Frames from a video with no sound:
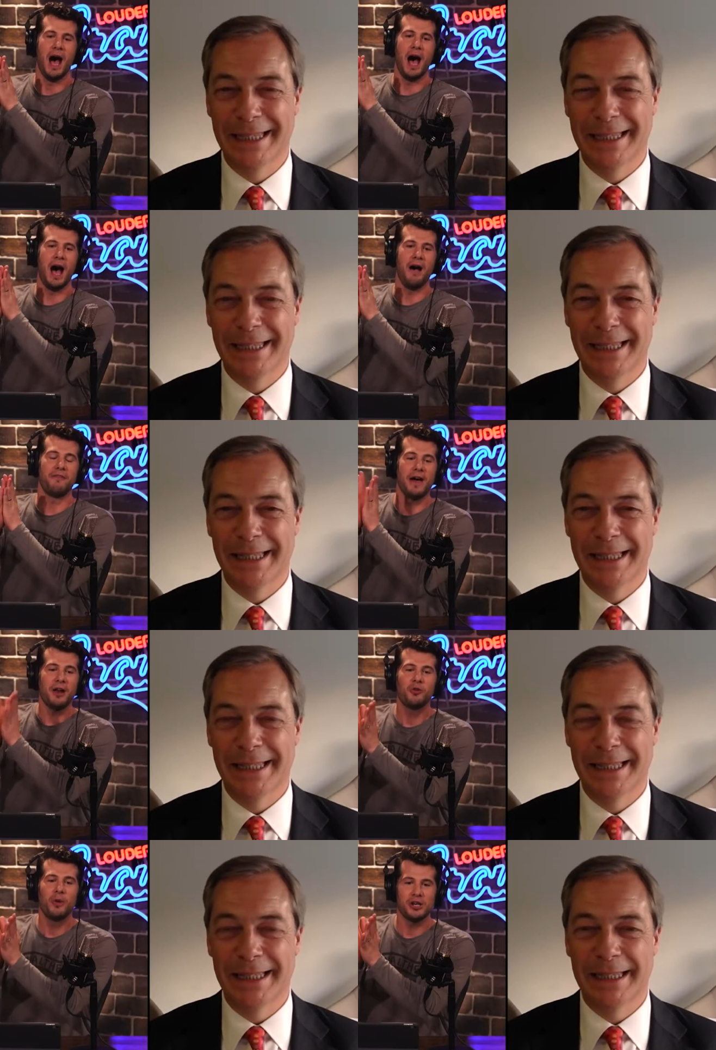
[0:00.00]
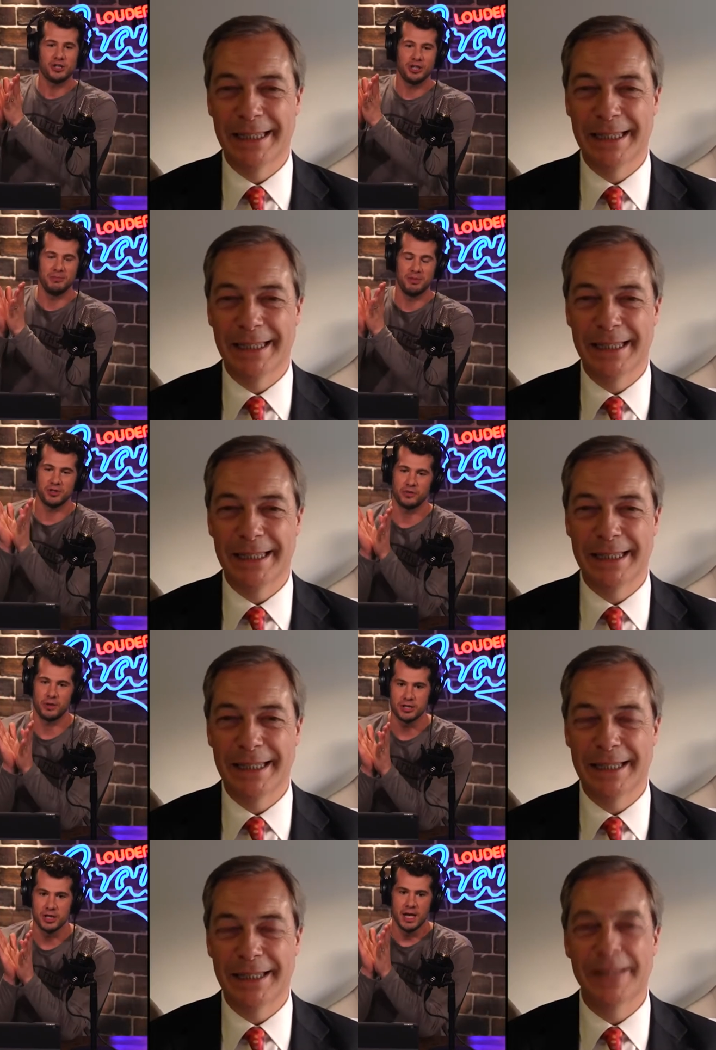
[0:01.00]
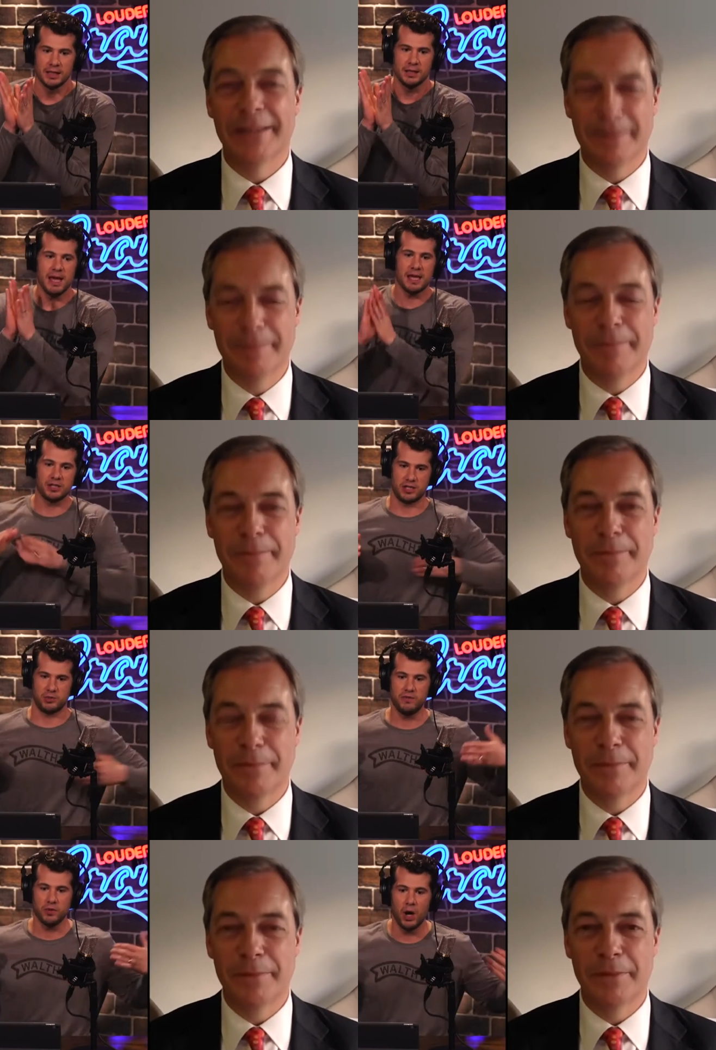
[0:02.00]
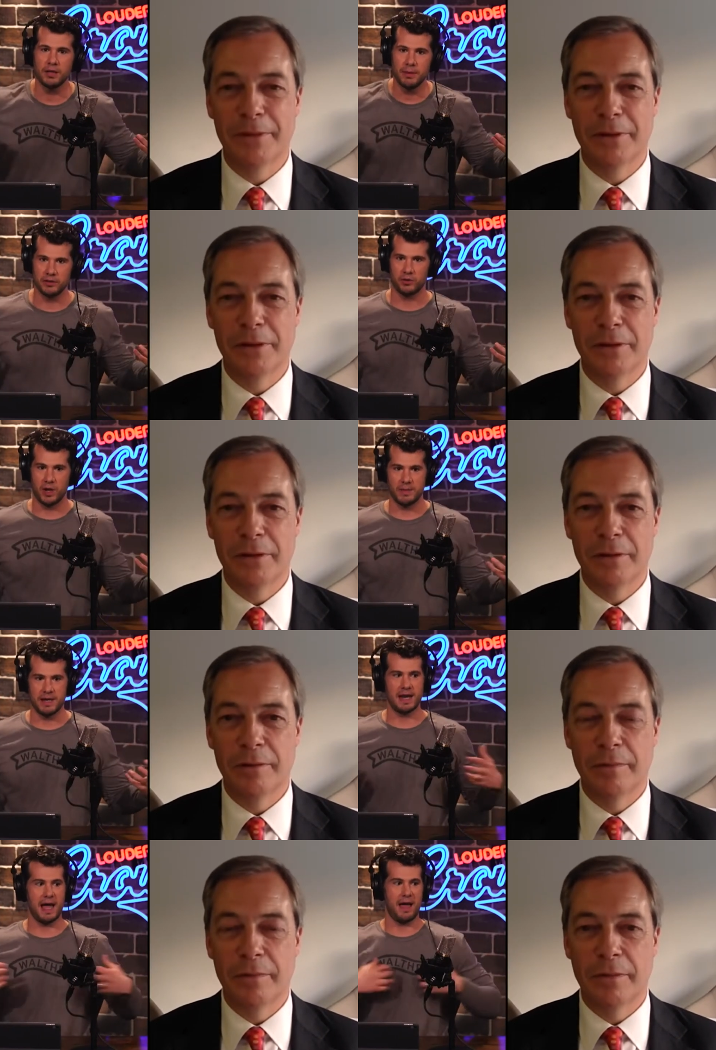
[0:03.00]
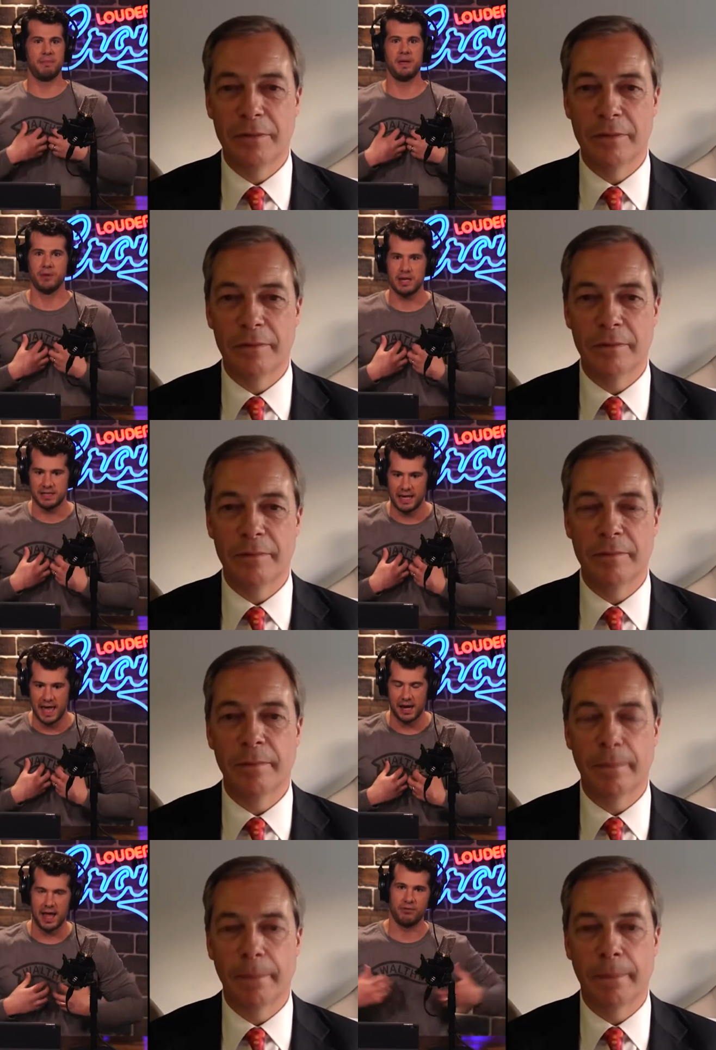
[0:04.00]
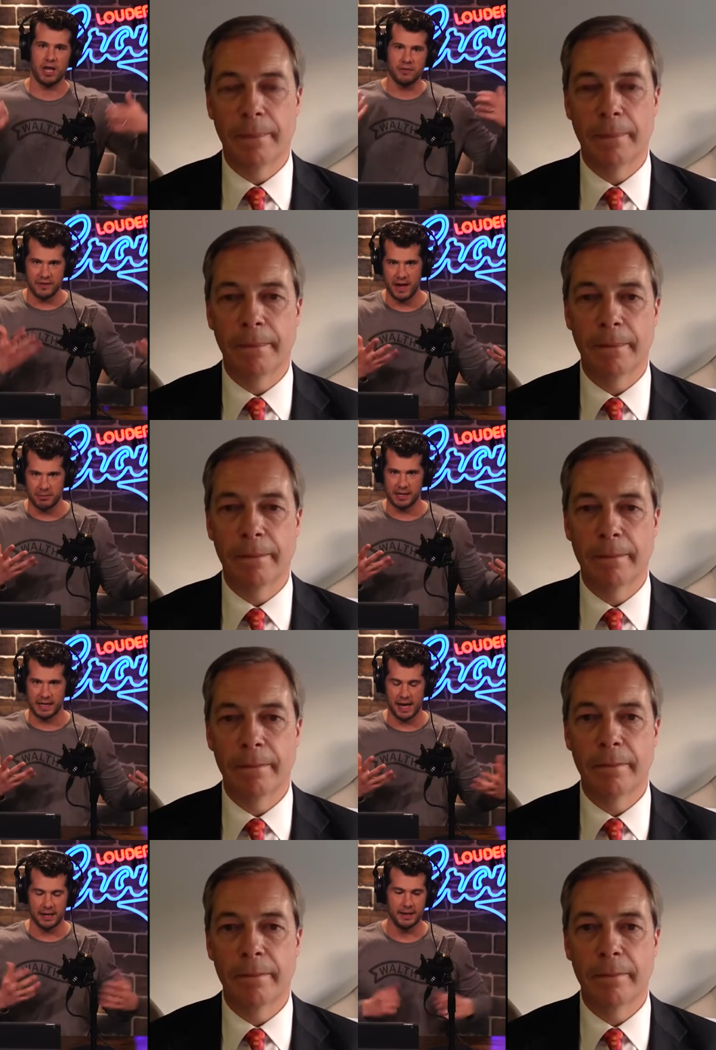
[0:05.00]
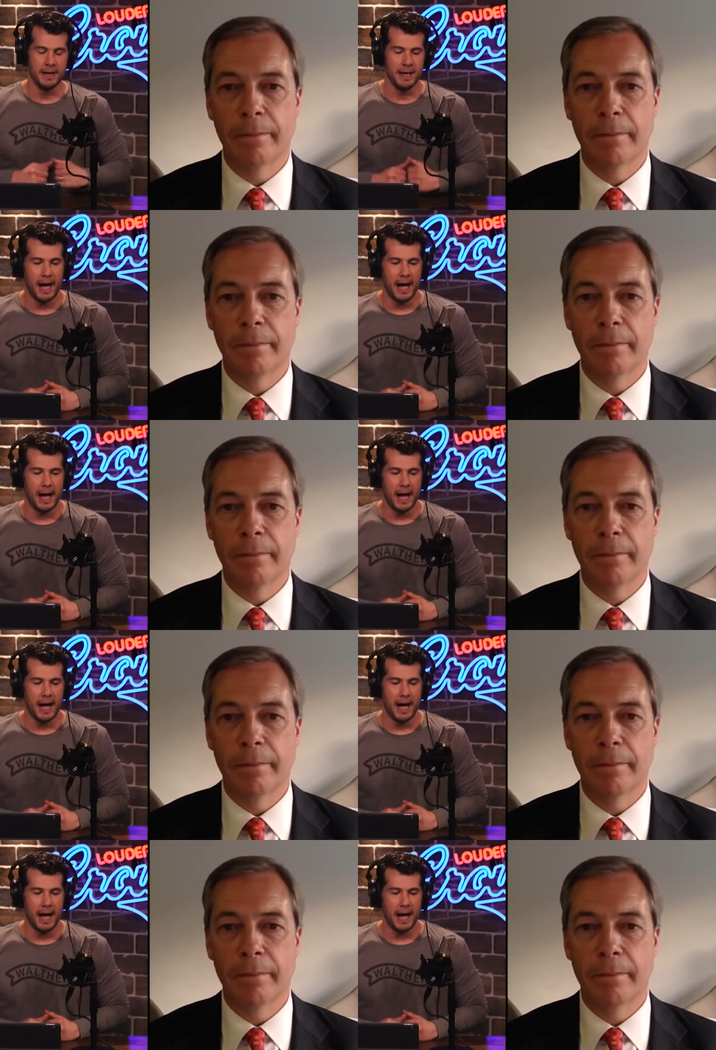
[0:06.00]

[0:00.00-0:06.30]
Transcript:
Speaker 1: Final question, Mr. Farage. Let me ask you this. We've talked about this quite a bit. Now, being raised in Canada, I have a lot of family in Canada.